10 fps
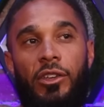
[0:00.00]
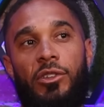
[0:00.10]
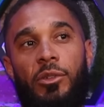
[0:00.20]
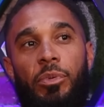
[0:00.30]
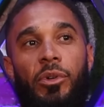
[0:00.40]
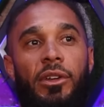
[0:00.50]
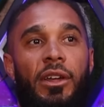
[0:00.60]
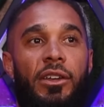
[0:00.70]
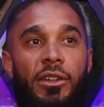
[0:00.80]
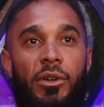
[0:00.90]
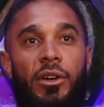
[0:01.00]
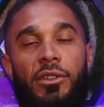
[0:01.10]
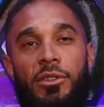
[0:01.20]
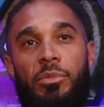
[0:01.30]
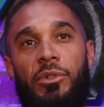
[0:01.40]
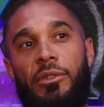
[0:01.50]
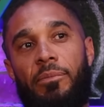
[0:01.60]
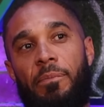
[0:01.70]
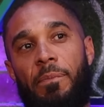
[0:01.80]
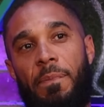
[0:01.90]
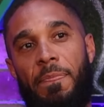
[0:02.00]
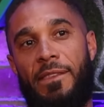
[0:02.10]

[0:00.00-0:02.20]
going to argue Stewart. the point. Now you're going to argue the point.